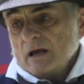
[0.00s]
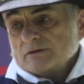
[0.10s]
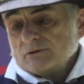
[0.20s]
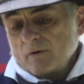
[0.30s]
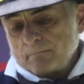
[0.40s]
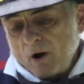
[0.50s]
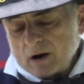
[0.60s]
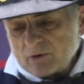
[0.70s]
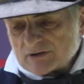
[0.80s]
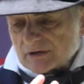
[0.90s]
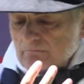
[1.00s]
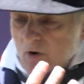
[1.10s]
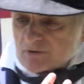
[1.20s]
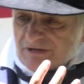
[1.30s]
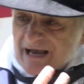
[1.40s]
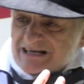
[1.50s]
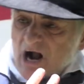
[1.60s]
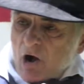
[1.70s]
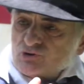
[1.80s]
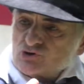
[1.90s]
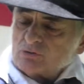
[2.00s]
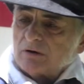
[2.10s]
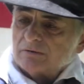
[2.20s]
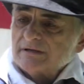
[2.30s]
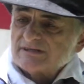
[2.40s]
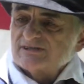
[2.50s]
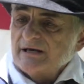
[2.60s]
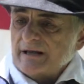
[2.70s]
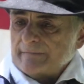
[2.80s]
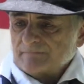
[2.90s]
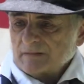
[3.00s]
So Baltimore is a multicultural city.